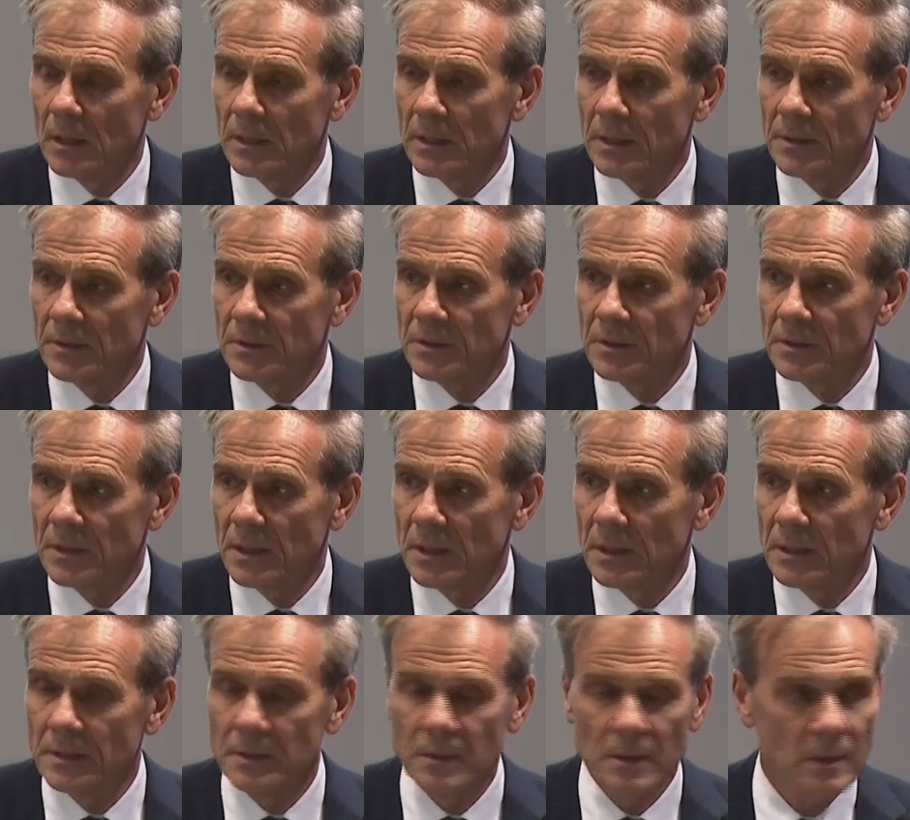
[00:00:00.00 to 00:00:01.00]
I
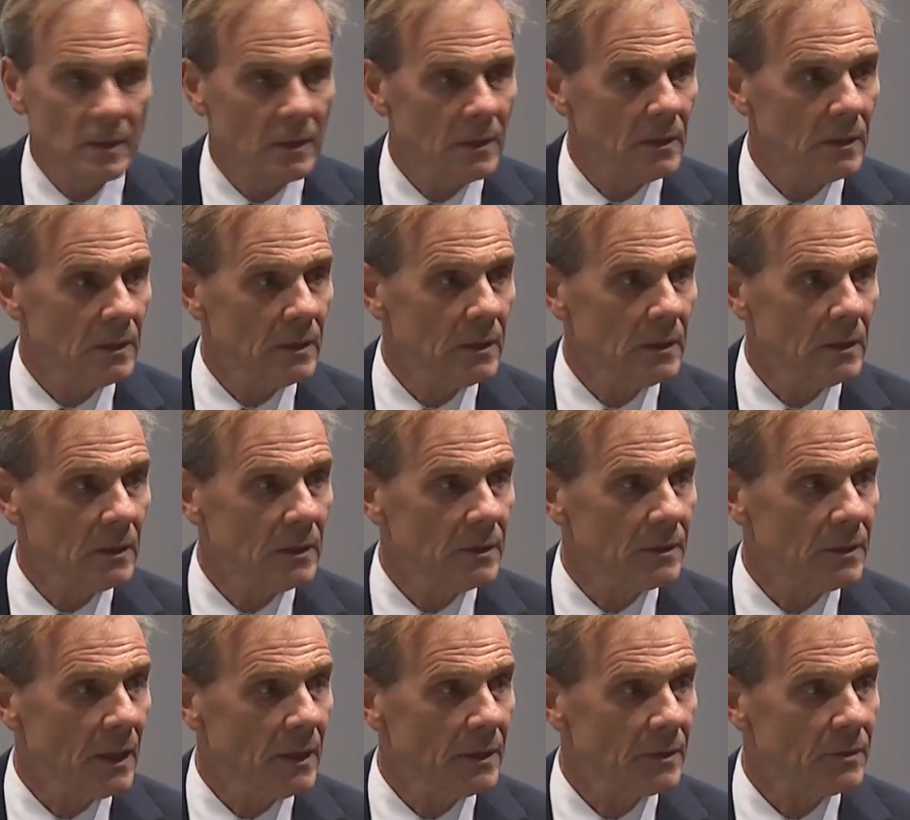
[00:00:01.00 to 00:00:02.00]
understand
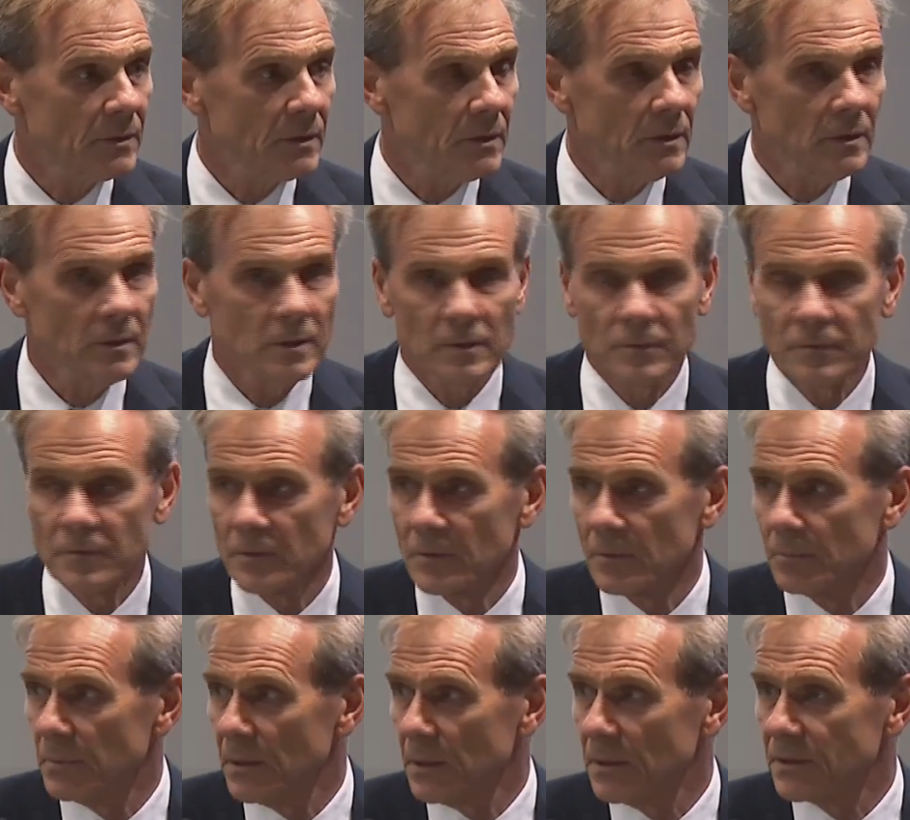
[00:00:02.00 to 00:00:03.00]
that if
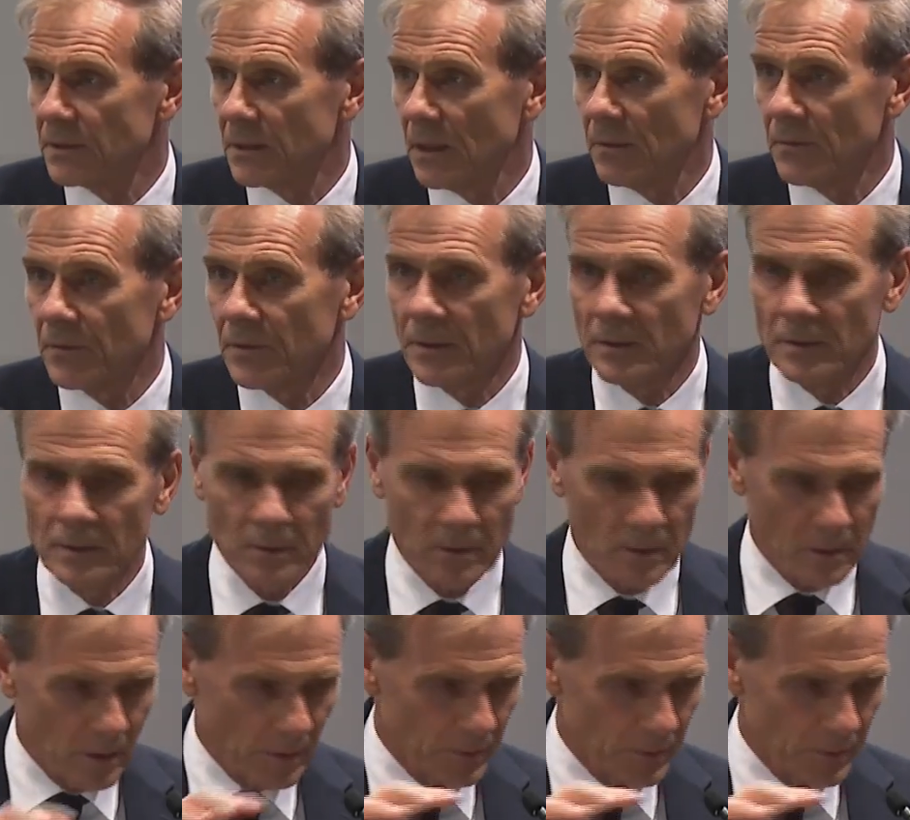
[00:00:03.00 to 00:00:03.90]
you build something